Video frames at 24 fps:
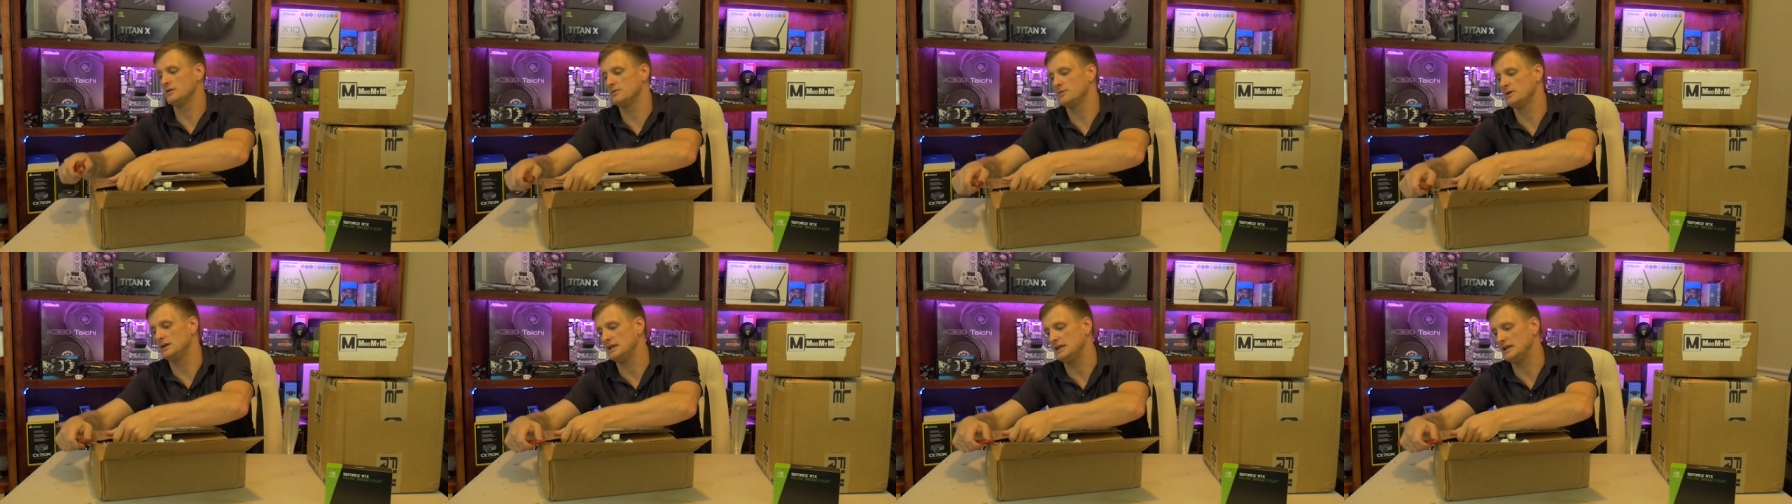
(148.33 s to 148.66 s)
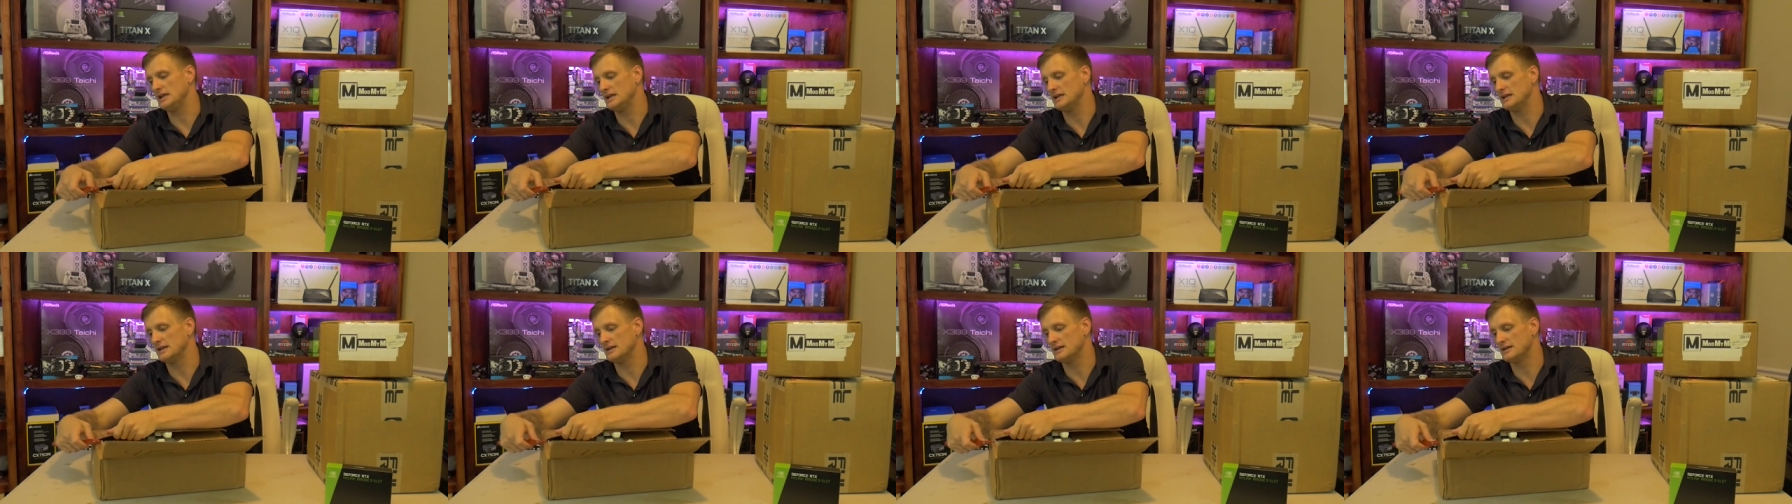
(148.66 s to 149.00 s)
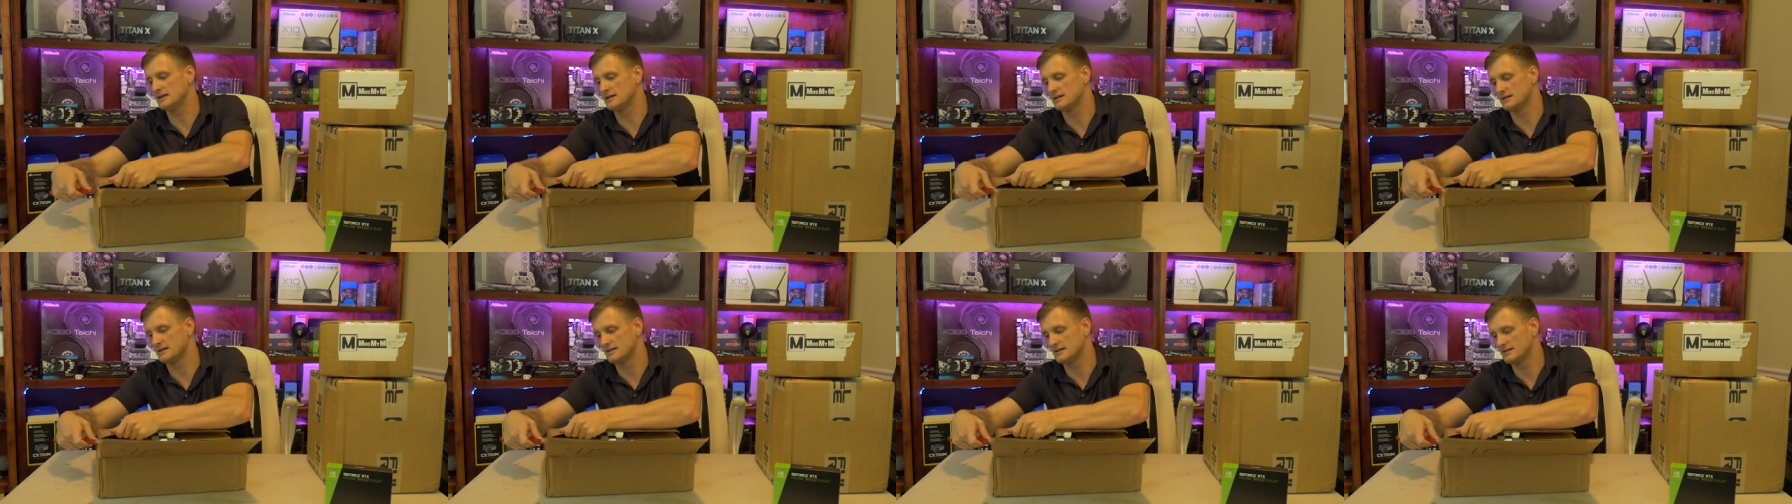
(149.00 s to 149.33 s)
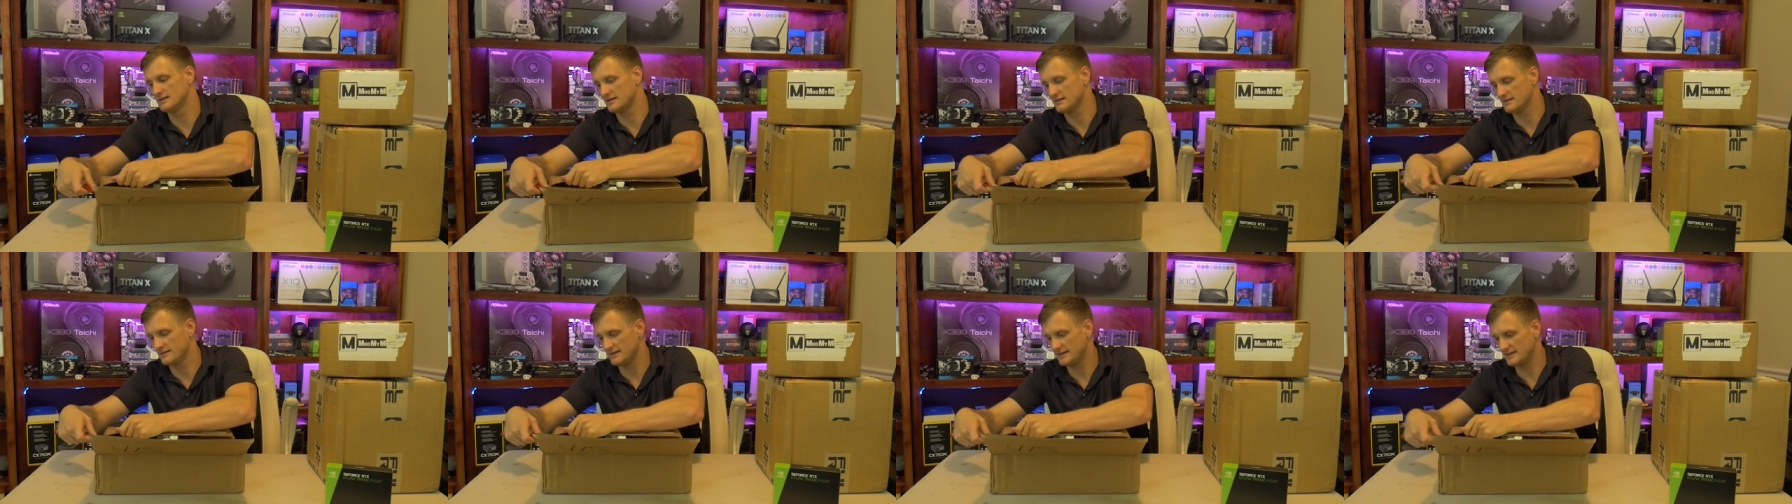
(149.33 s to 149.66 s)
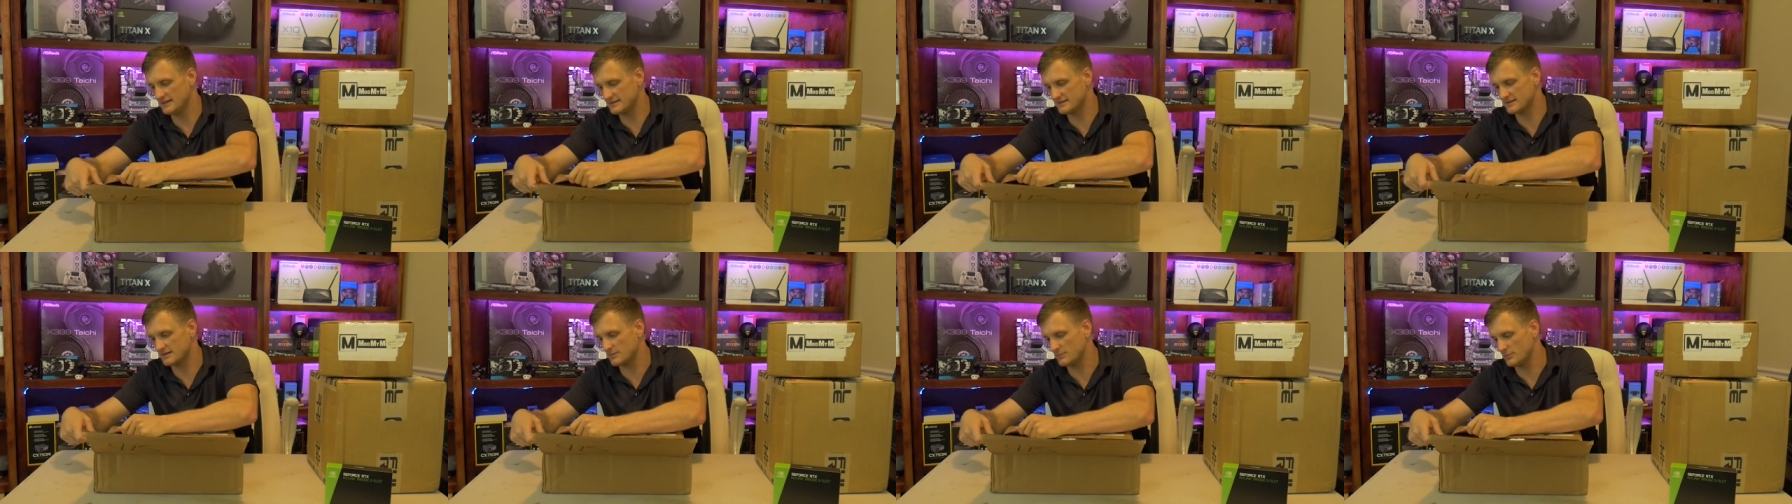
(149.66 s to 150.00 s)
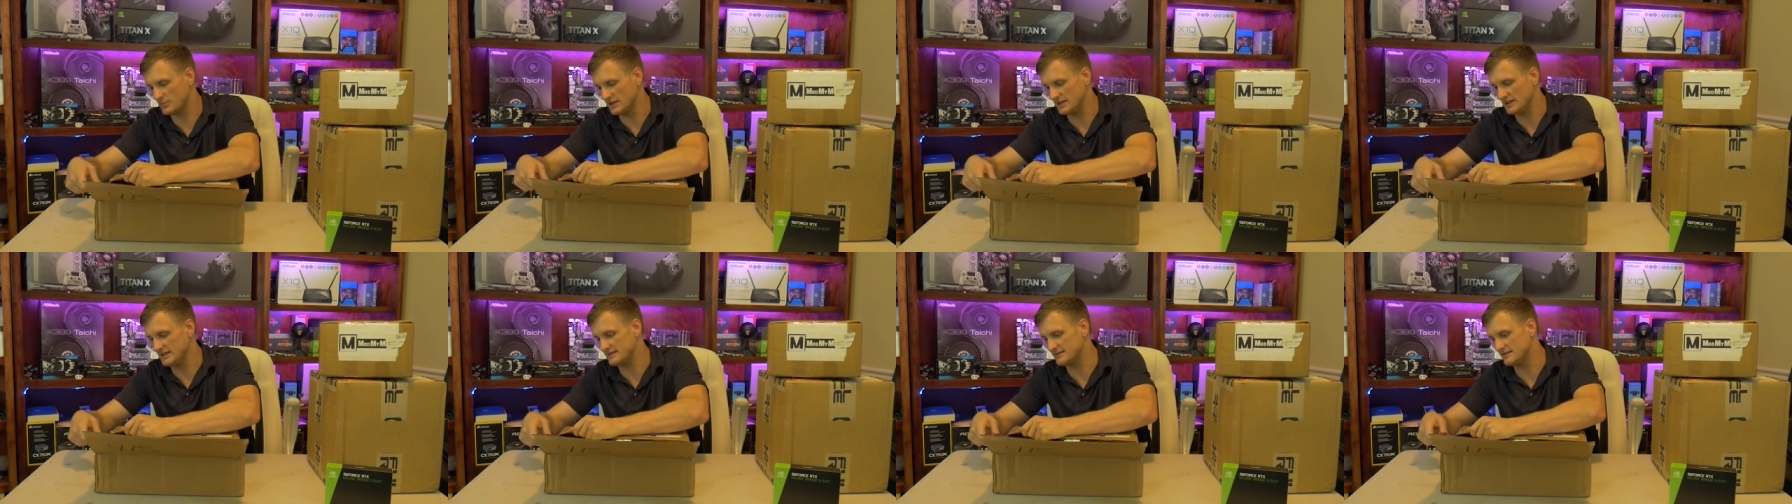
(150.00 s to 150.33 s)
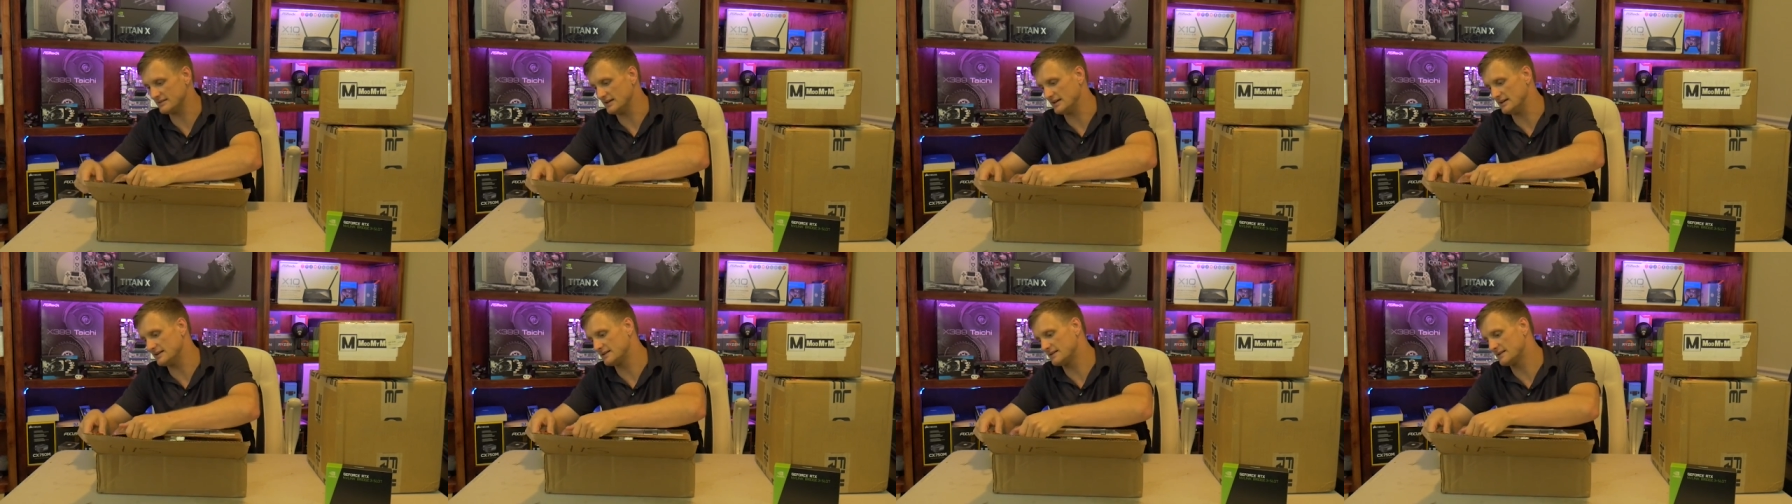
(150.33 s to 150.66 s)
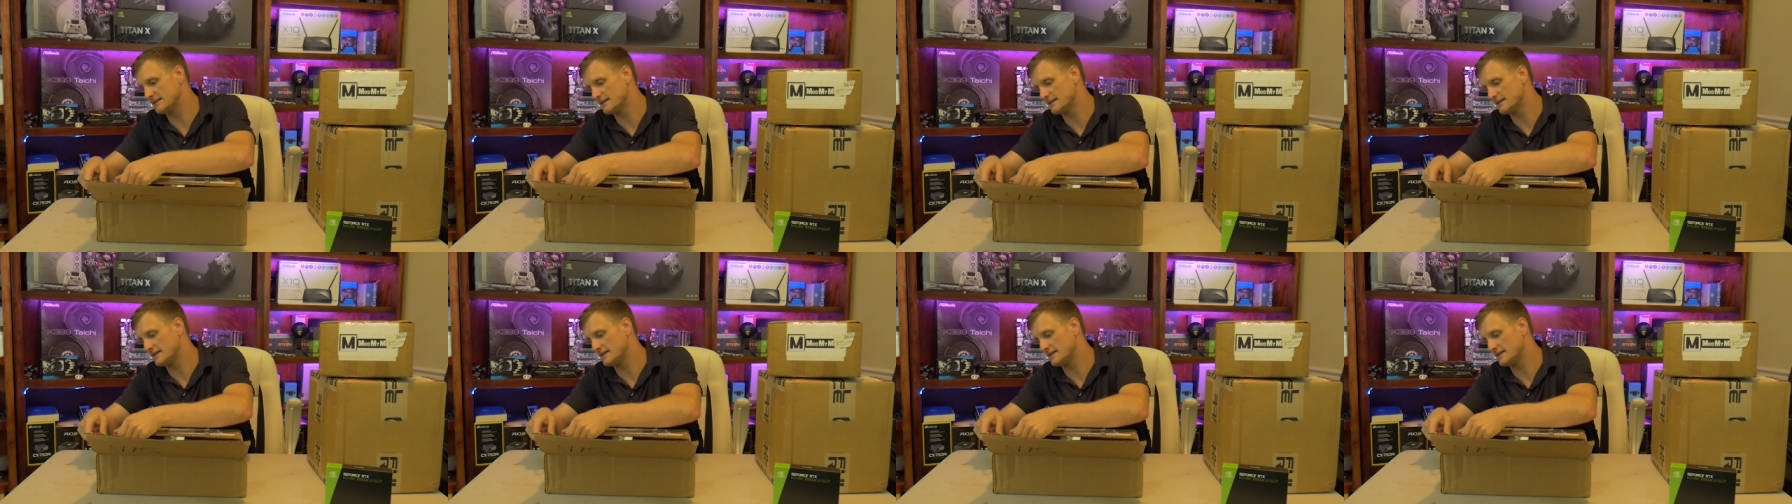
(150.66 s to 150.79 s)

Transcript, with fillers: we needed. This completes it.